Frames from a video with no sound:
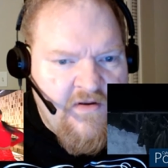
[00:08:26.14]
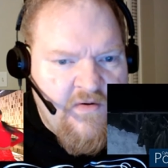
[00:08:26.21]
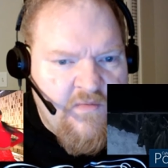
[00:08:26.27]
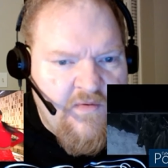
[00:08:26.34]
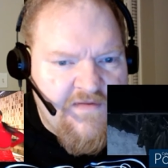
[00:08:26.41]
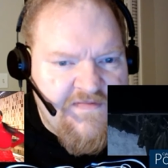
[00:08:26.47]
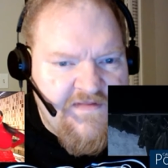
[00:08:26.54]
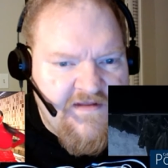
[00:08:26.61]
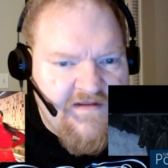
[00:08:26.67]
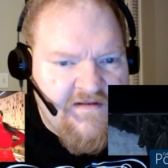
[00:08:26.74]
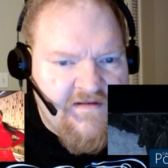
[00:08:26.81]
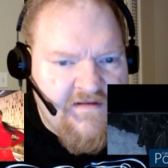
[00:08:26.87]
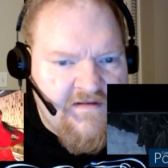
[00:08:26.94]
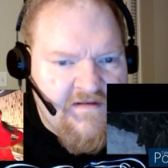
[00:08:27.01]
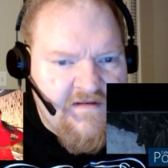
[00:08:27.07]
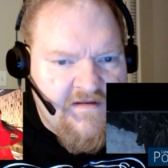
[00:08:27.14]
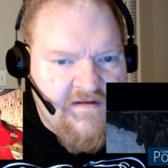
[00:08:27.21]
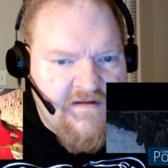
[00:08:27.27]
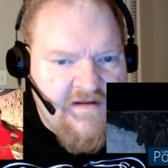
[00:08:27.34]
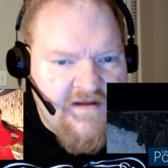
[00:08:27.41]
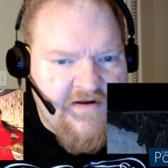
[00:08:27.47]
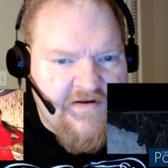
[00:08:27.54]
with it.
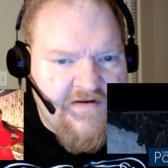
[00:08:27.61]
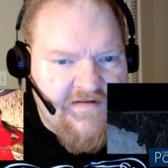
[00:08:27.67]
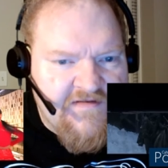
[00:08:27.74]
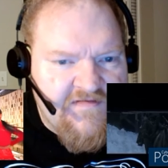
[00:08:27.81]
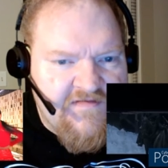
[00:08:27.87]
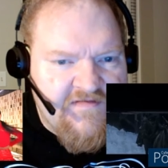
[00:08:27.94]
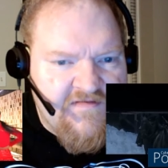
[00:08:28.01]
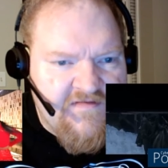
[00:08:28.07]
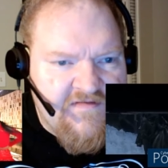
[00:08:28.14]
Here it is.